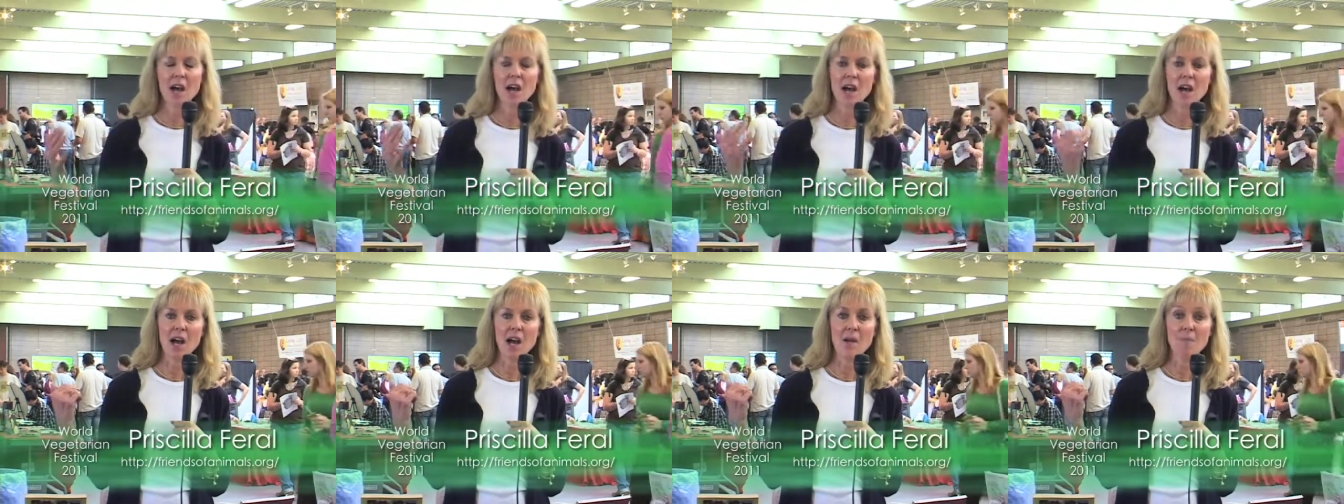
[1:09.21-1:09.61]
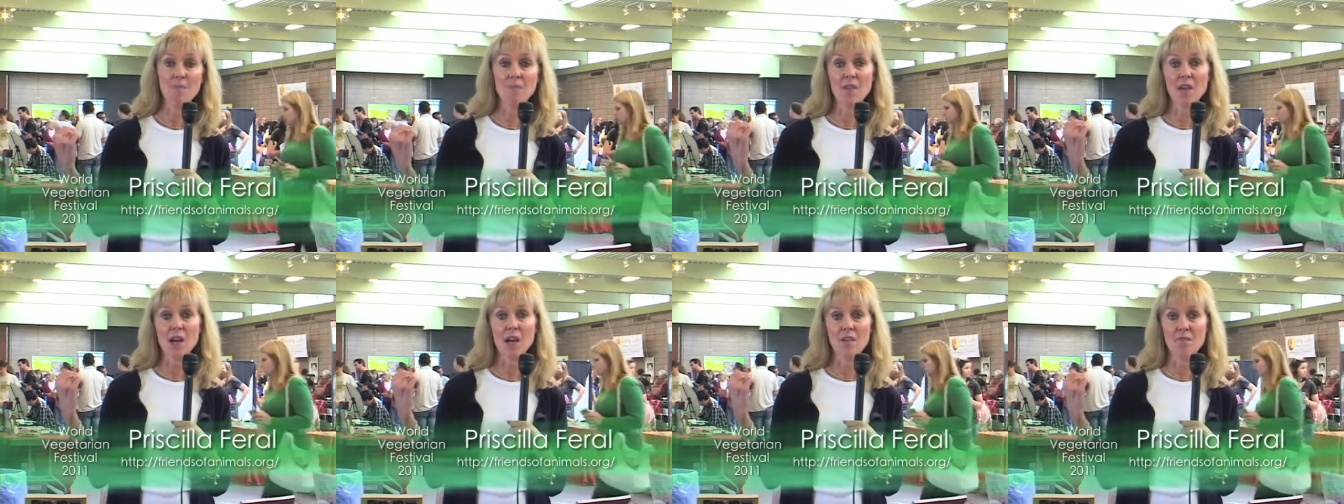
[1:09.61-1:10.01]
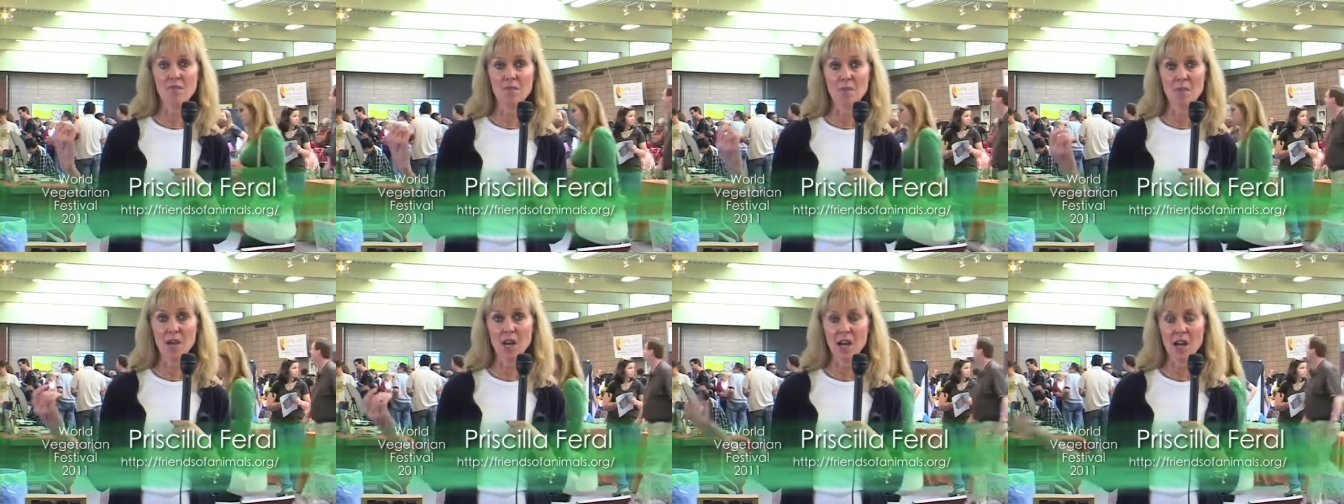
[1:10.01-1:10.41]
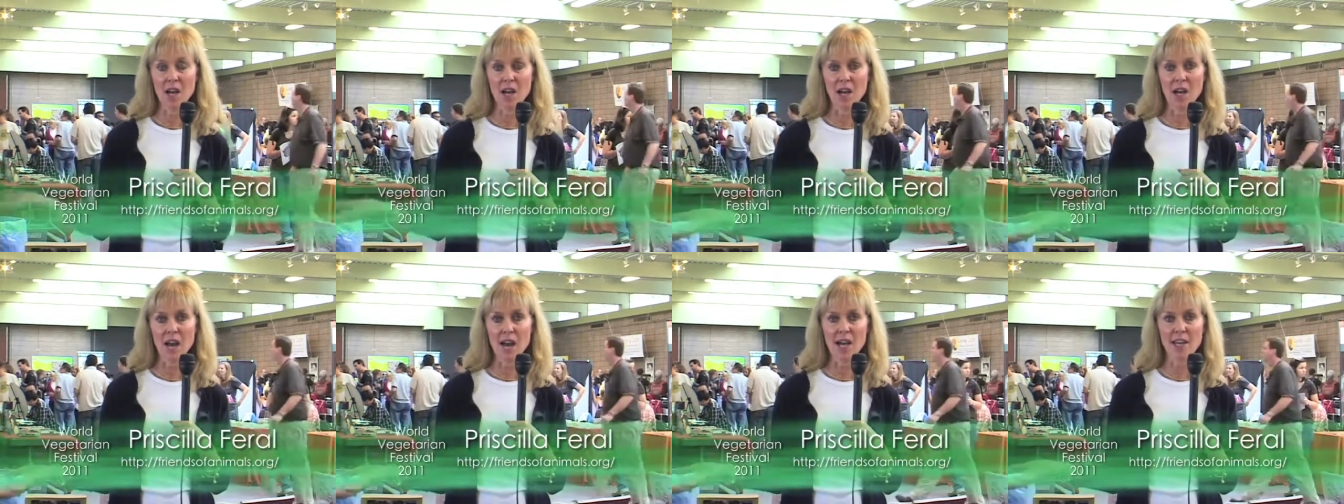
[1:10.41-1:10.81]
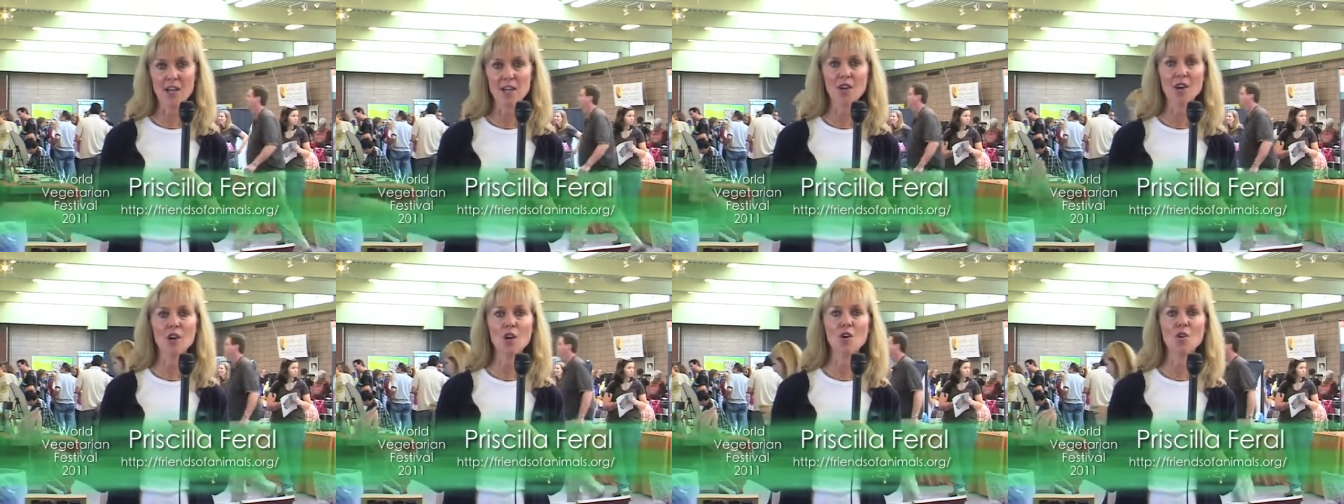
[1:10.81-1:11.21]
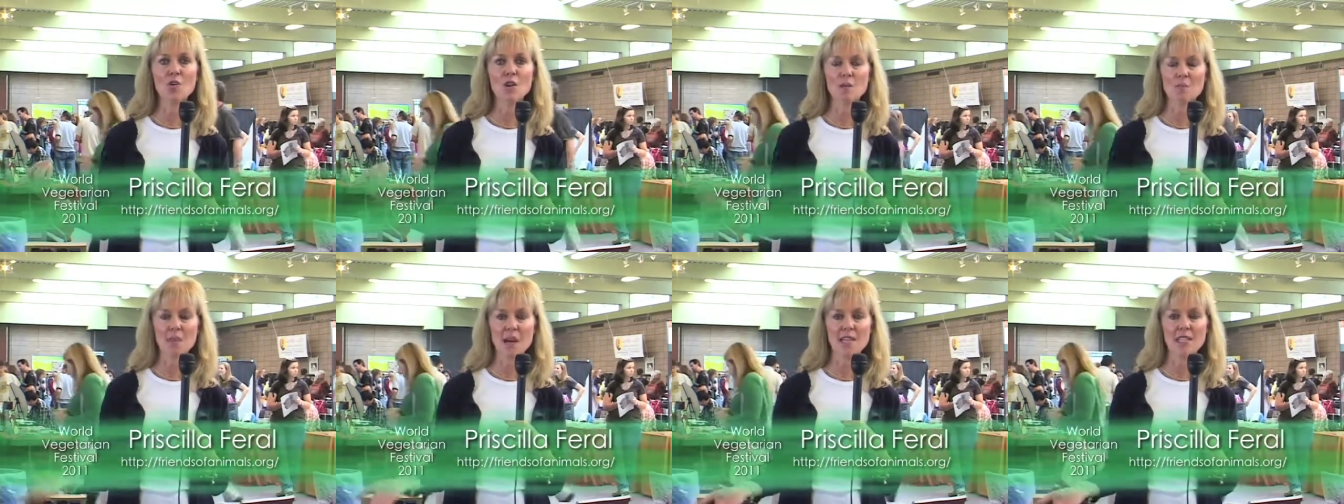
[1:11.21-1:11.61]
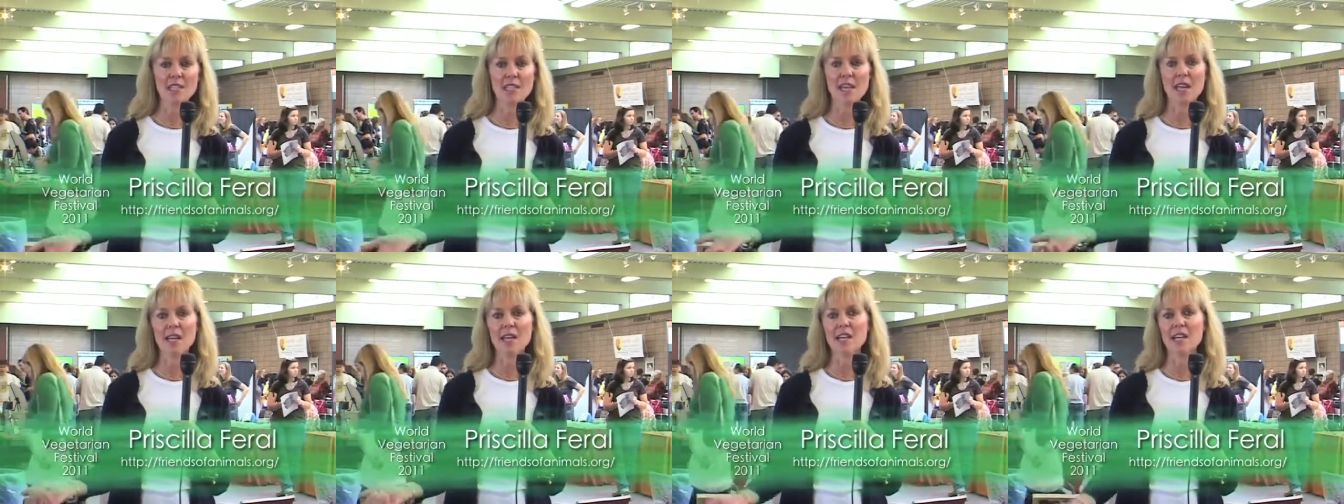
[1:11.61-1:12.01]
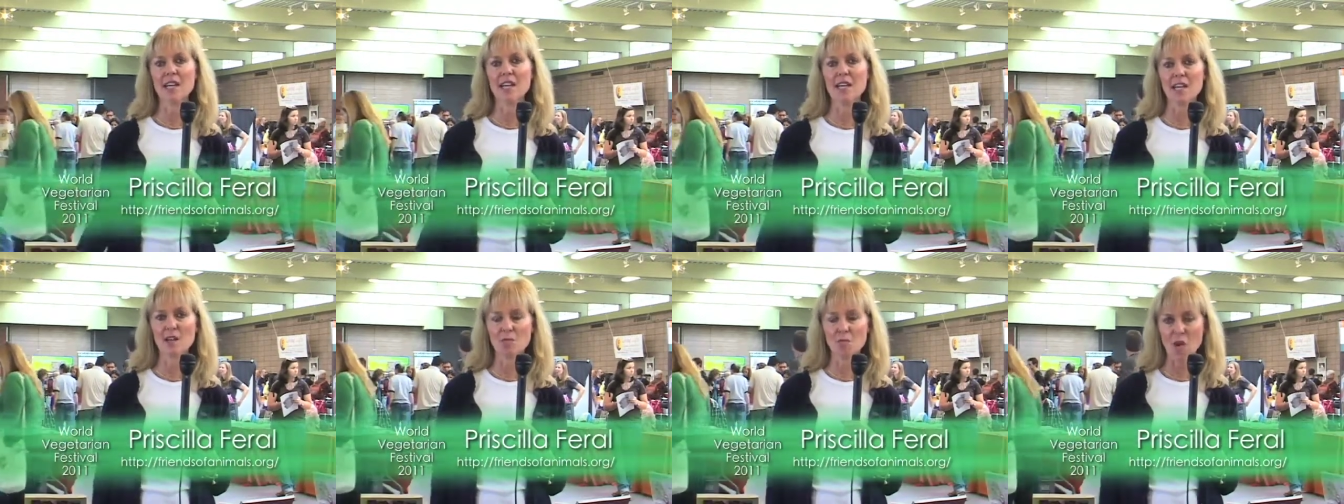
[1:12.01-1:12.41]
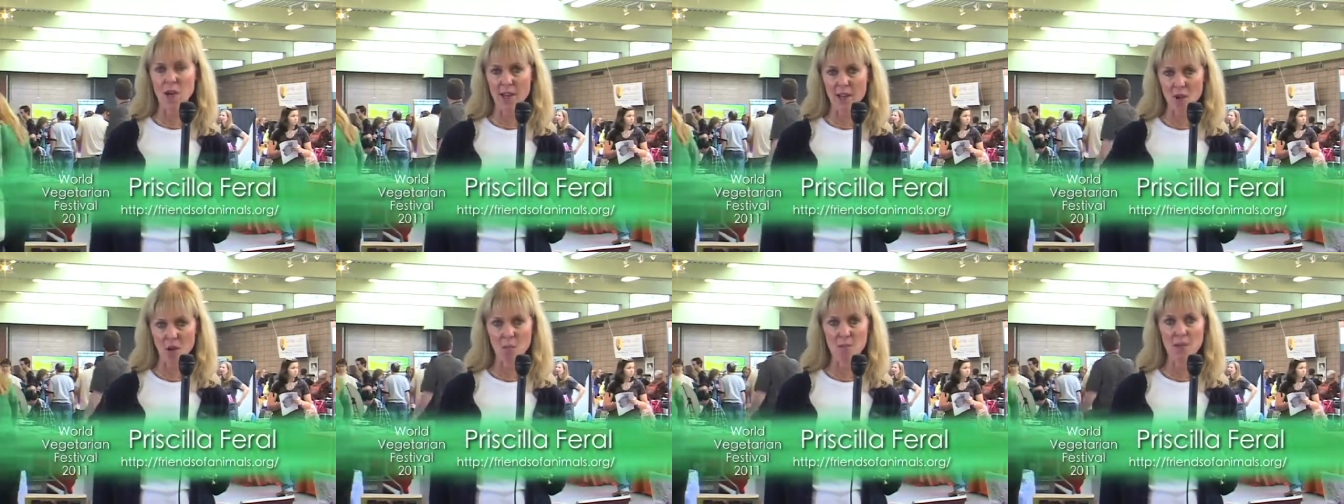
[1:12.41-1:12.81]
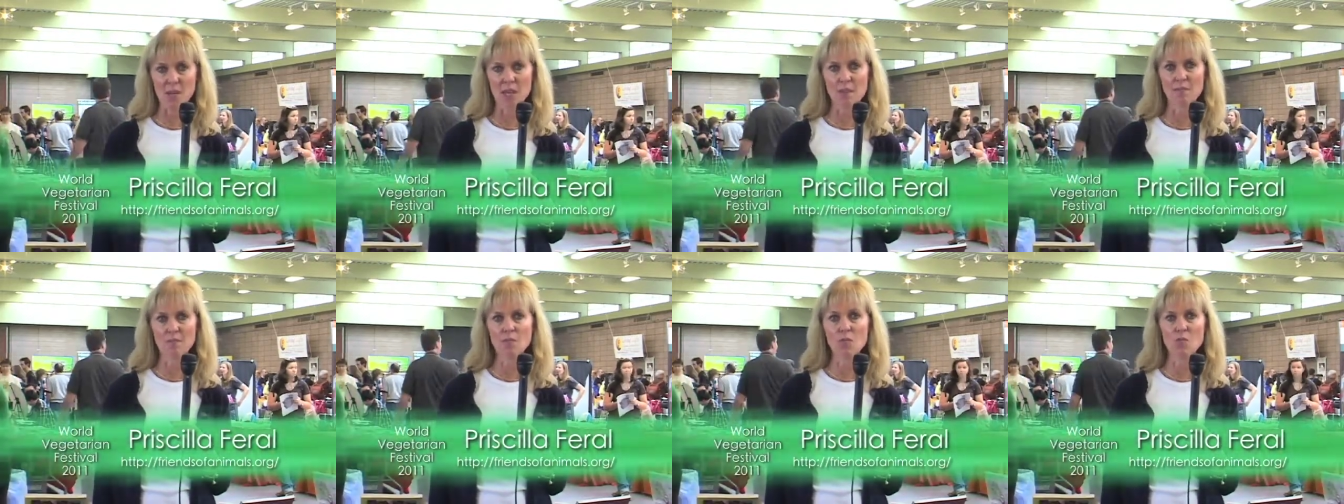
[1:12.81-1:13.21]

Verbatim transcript: um, of Idaho and Montana and Wyoming,